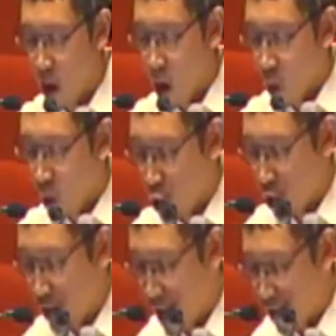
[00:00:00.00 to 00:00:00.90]
We should
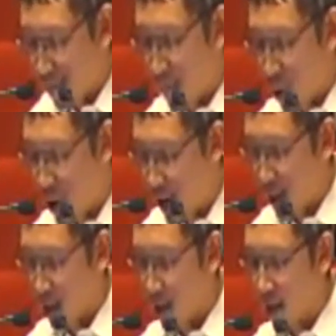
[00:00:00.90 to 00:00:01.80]
not
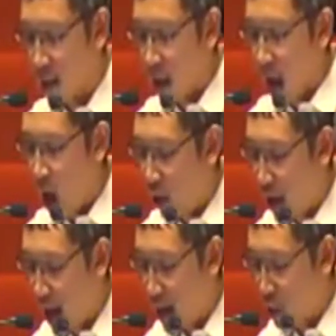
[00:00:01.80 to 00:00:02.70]
forget how
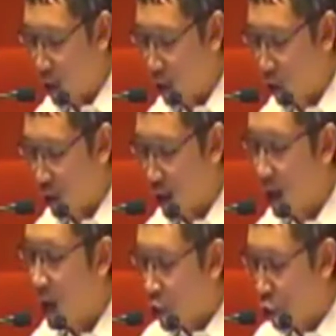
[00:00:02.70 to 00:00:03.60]
Lanao del Norte
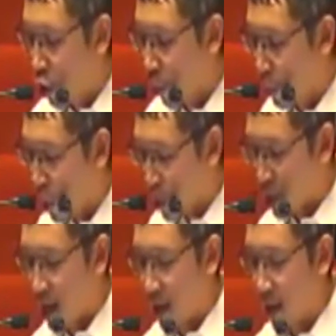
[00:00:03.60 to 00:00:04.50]

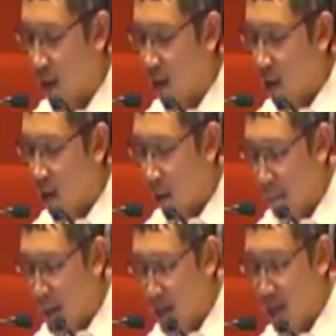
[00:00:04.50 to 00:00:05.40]
supported the
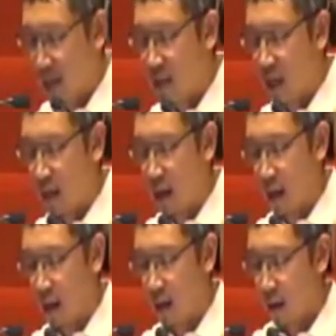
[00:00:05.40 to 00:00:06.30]
peace agenda,
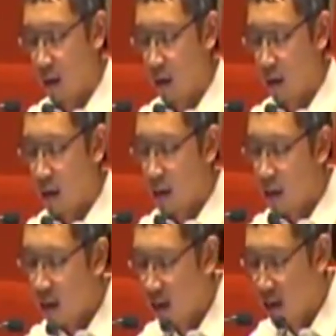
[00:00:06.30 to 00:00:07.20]

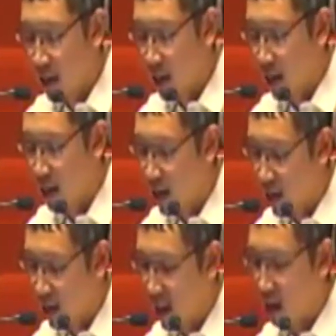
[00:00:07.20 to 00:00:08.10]
yet still they
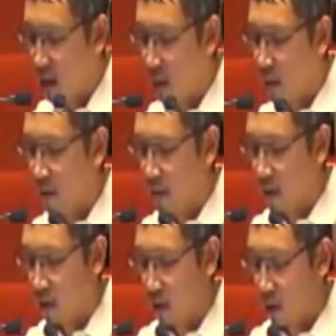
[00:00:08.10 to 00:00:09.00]
attacked the
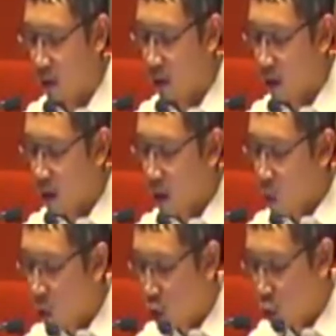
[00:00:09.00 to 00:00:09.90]
province.
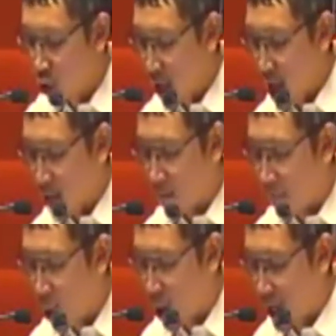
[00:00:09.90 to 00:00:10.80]
We should not
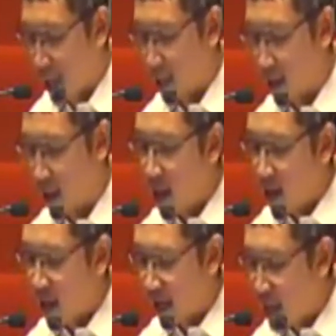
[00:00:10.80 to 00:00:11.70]

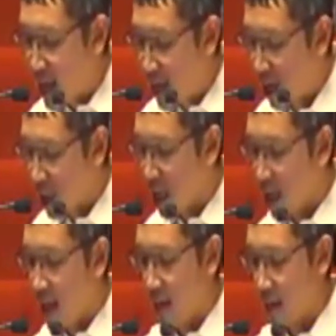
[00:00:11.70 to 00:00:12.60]
forget that they
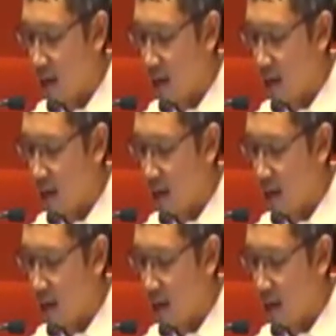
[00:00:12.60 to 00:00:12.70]
cunningly